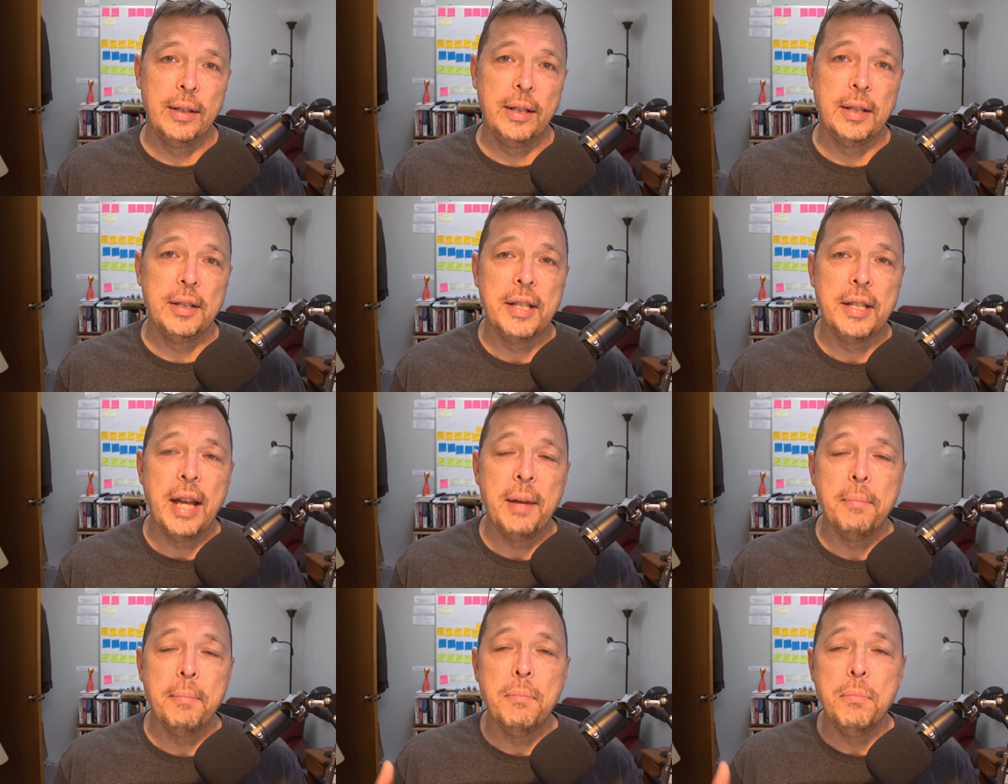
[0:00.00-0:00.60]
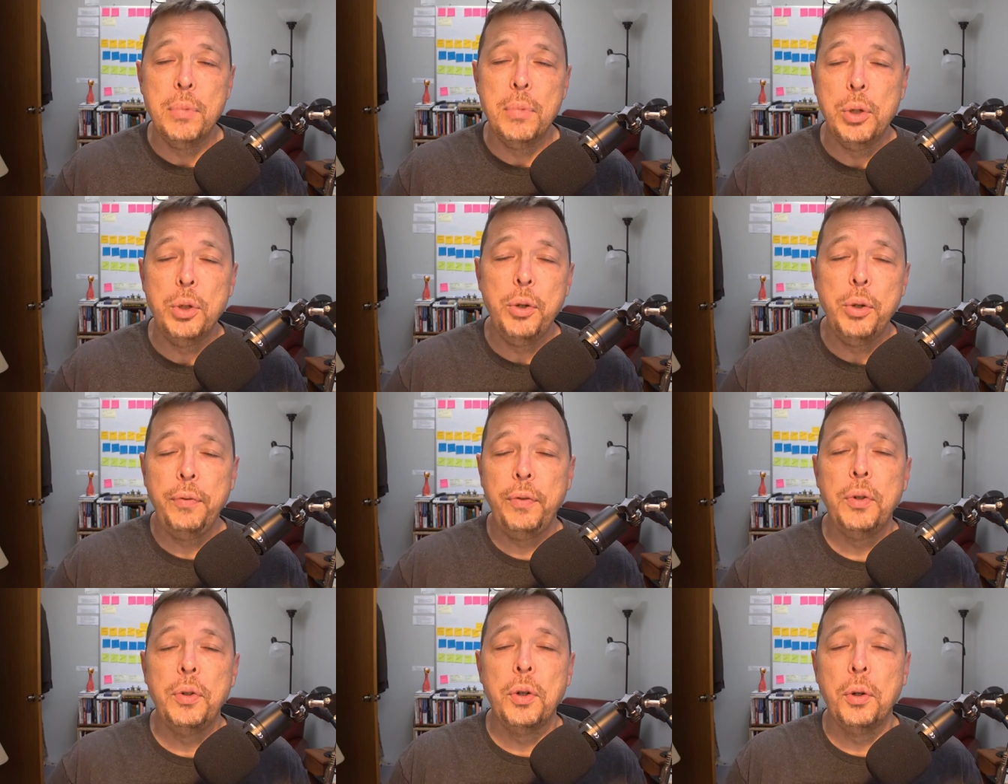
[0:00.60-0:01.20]
Does that
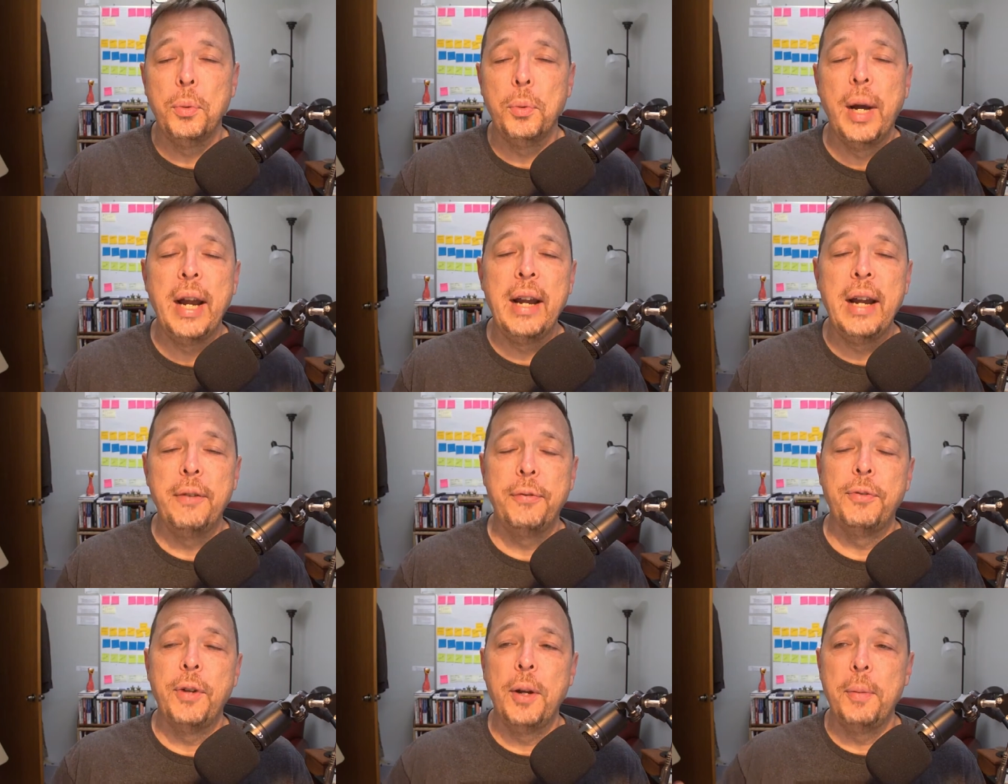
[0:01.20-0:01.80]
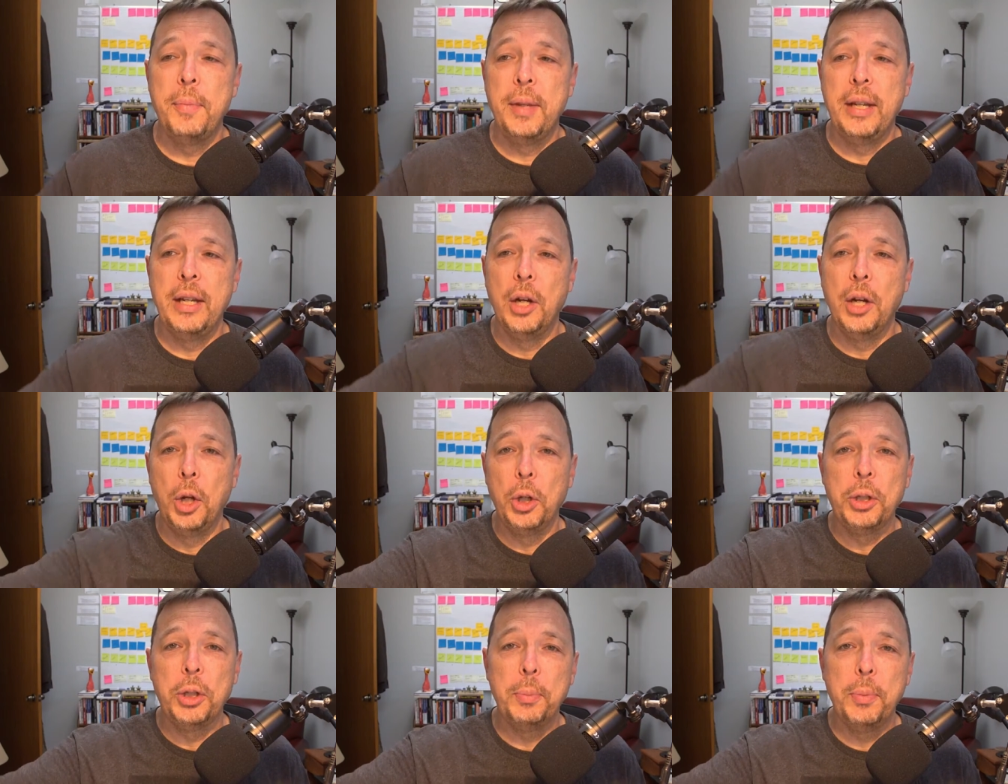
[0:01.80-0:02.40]
move you away from the
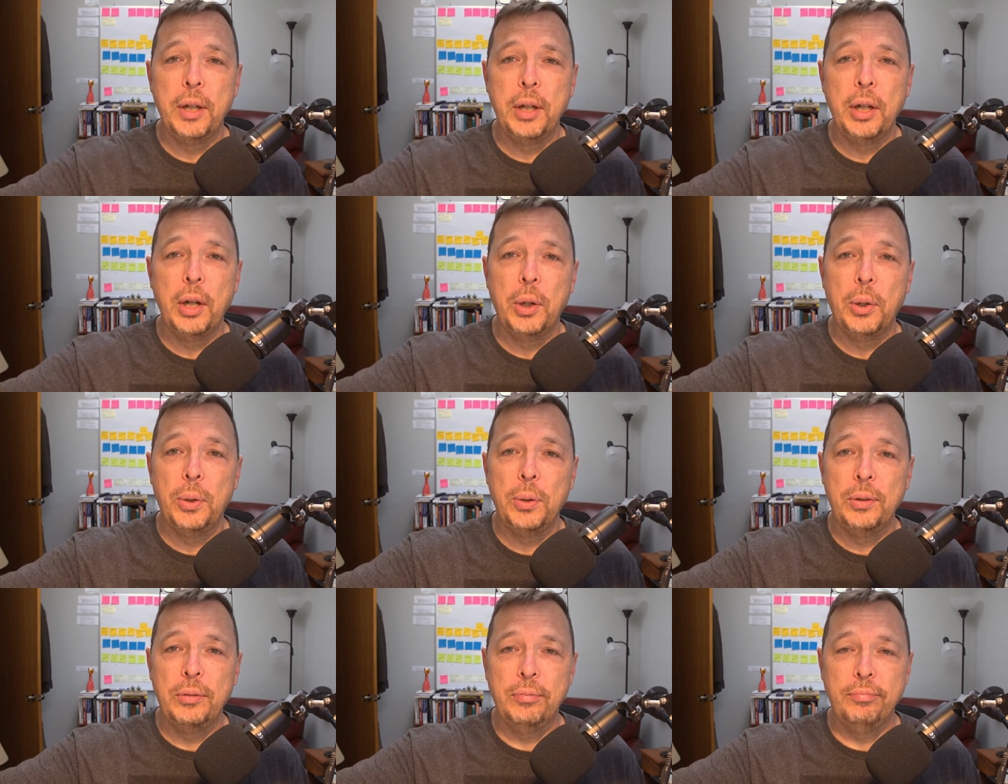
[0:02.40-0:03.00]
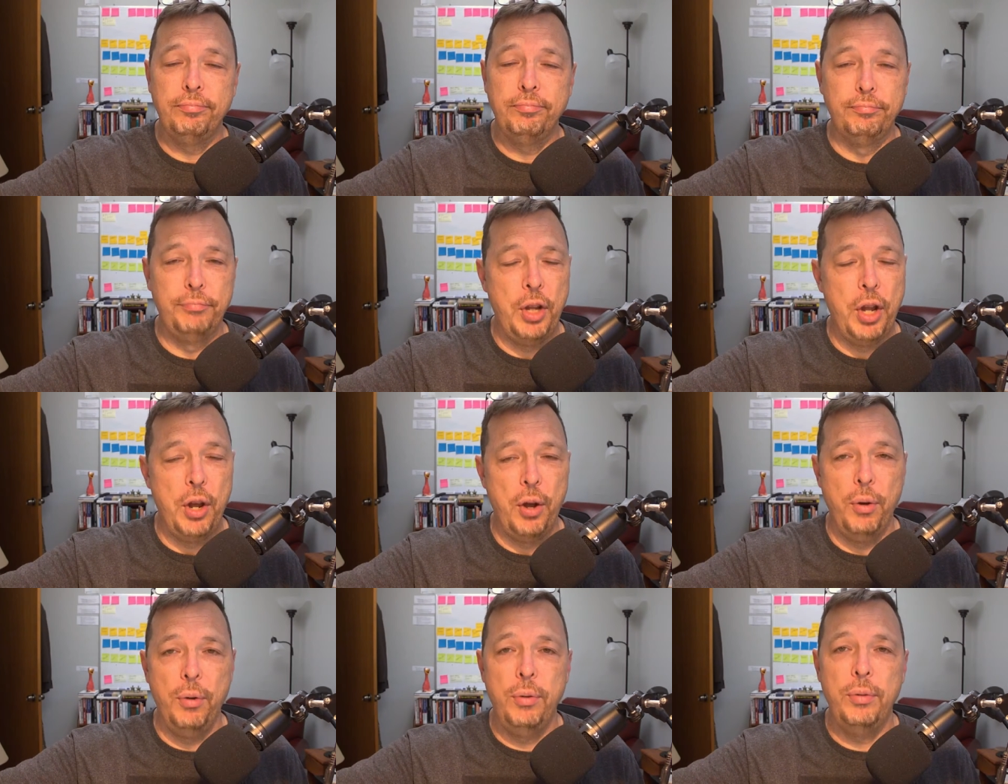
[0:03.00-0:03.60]
ultimate goal?
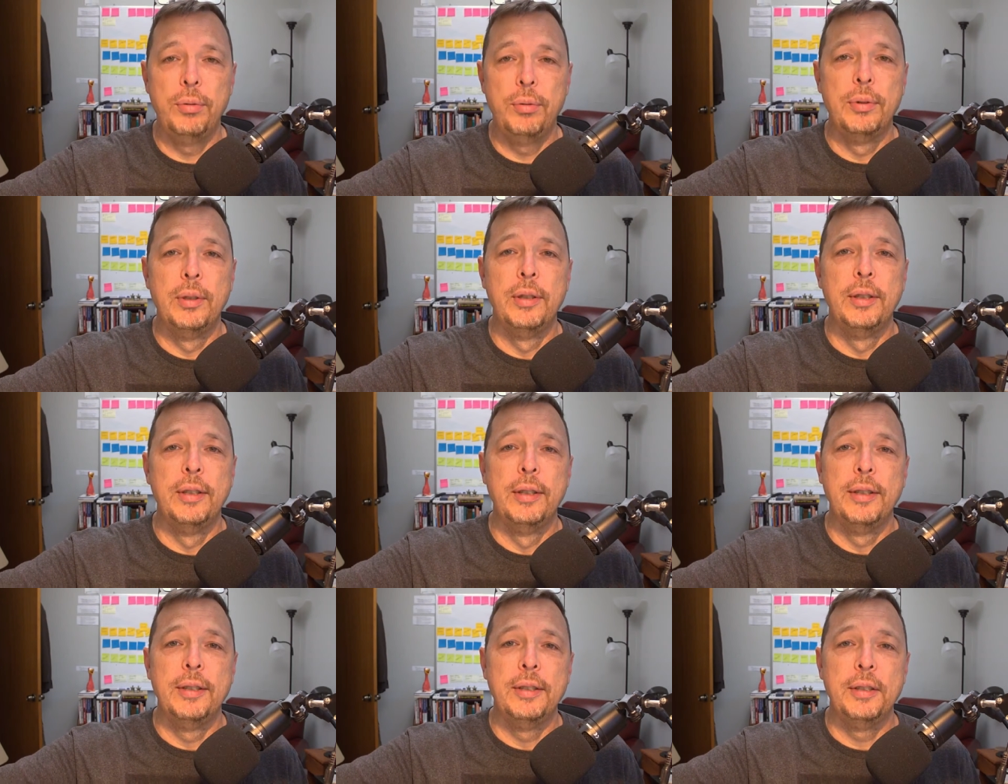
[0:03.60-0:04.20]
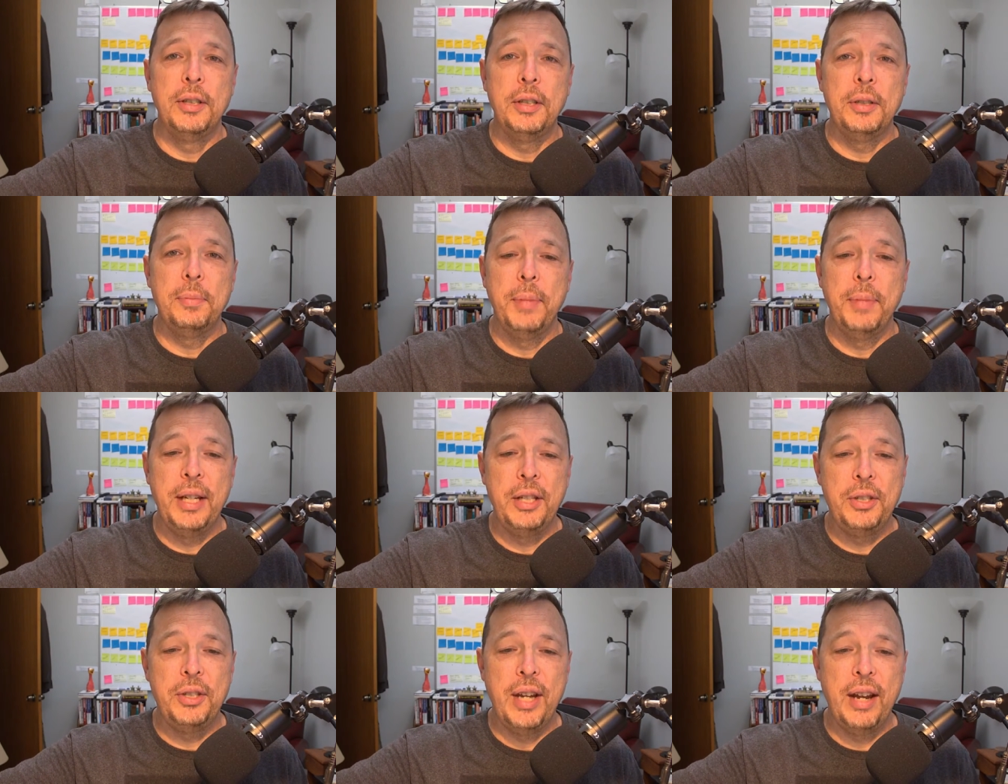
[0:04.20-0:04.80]
No. Just
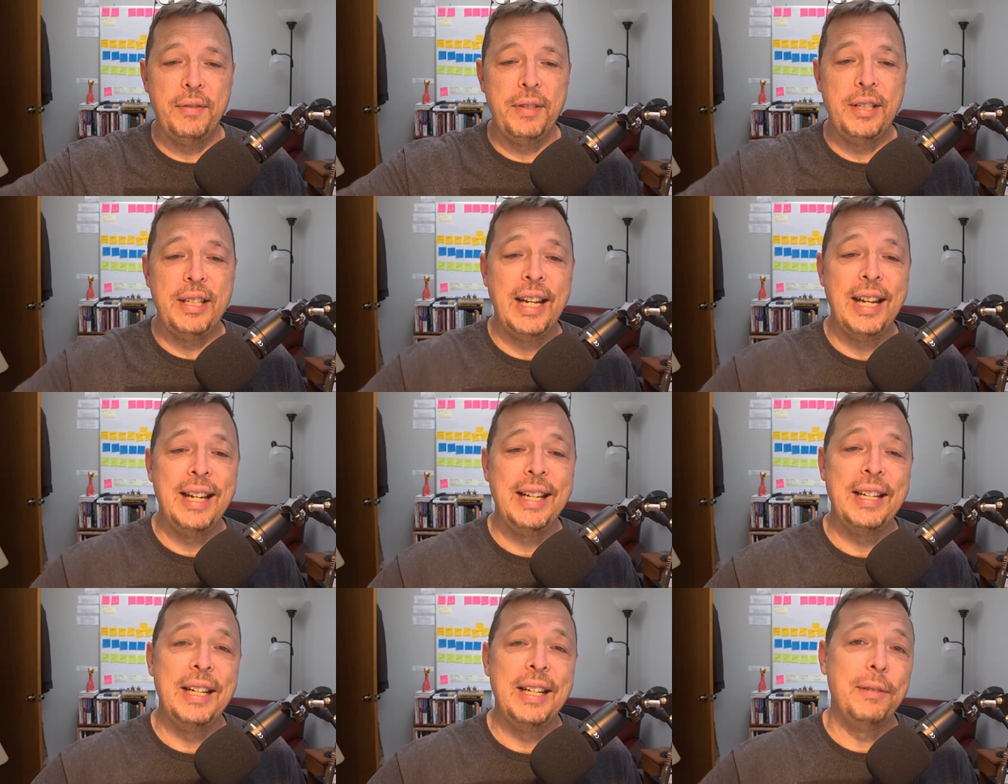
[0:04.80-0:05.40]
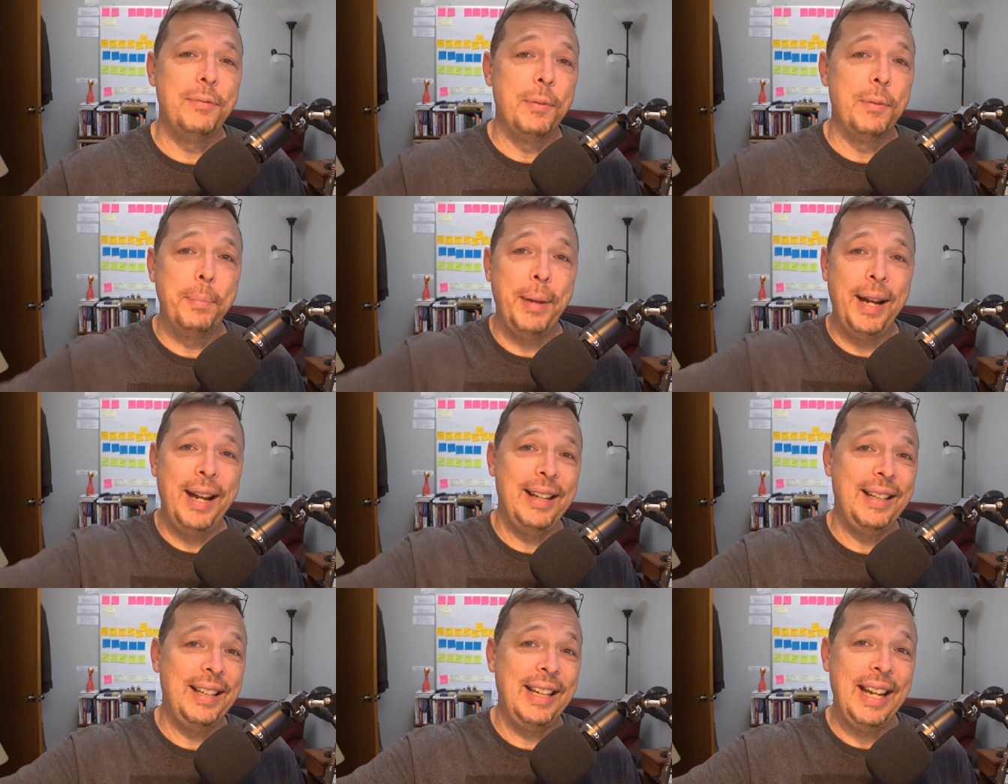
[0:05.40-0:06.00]
means you have to take a different
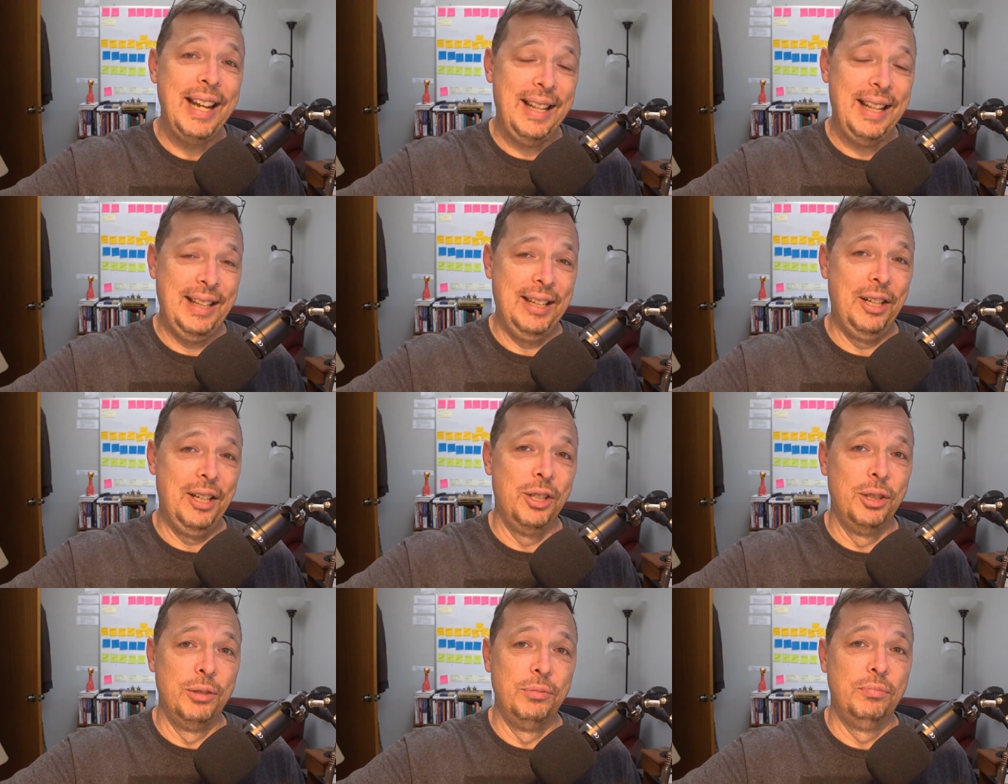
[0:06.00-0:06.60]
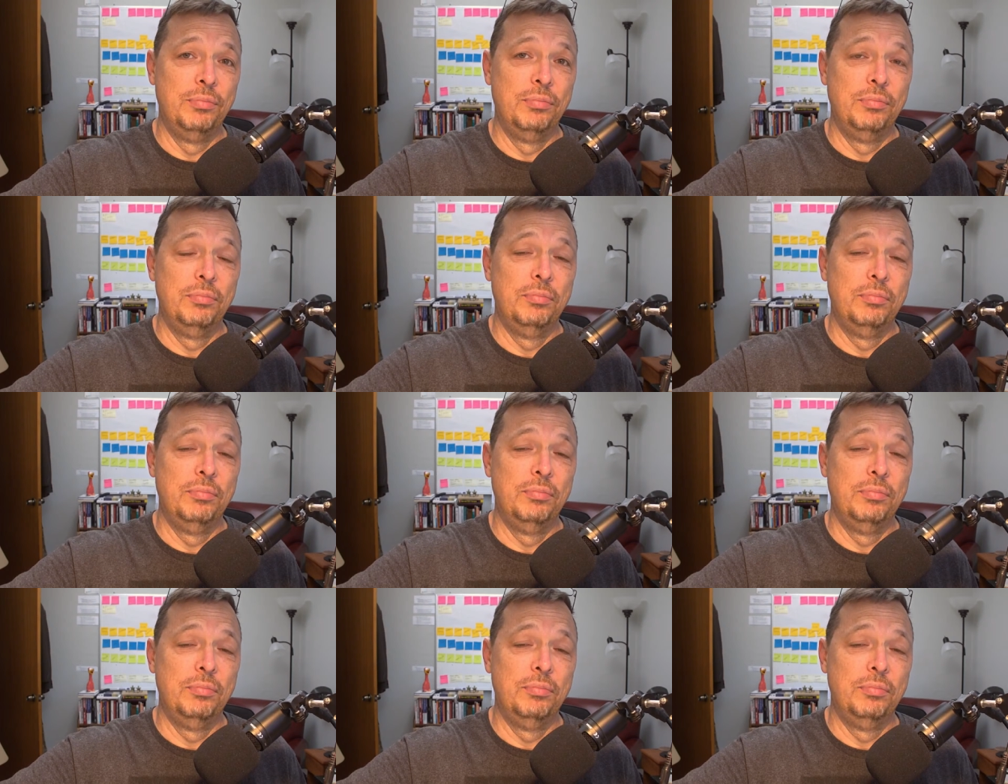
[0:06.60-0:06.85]
path to get there